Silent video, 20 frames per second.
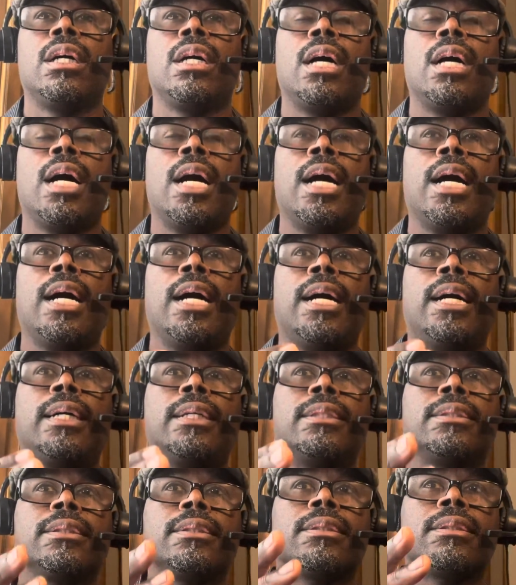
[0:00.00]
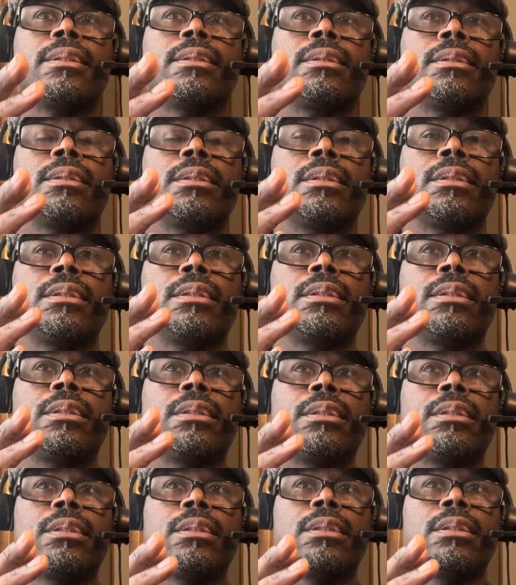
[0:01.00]
right
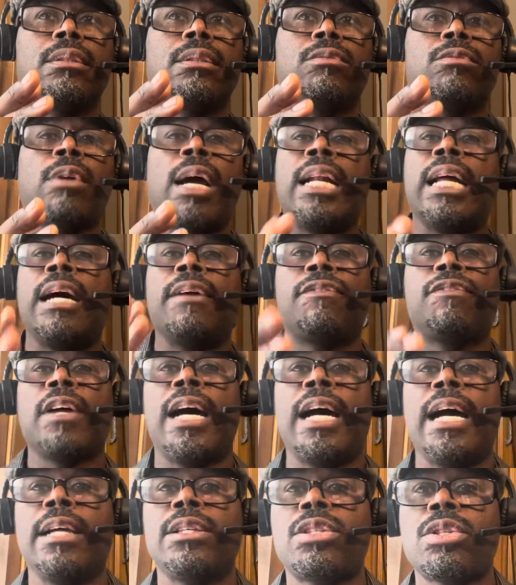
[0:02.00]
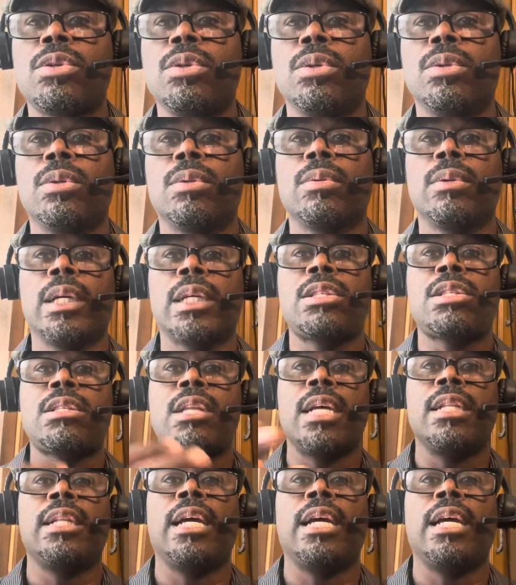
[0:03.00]
after high school. Extend